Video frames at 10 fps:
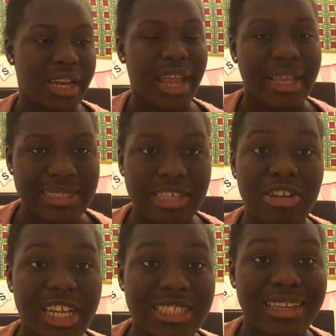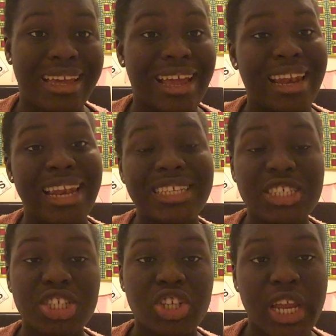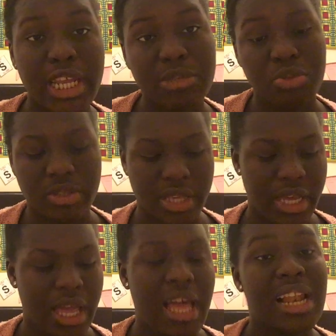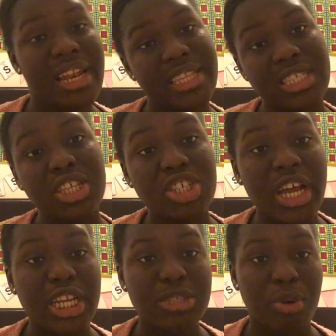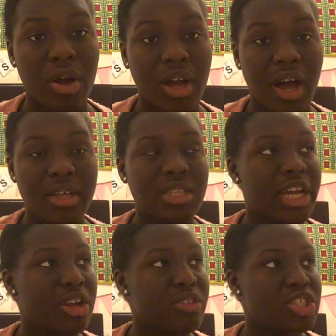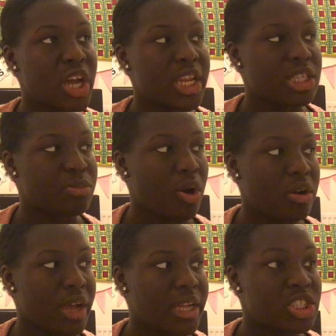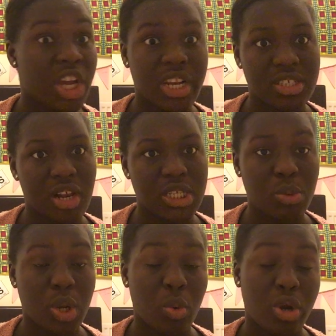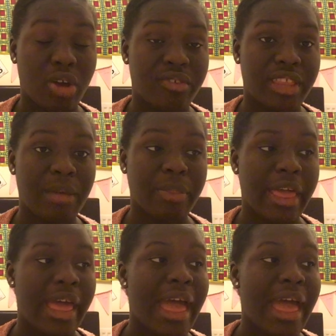Next skill, listening. Listen to Chinese music, listen to Chinese podcasts. I know that Chinese Pod and Chinese Class 101 offer them.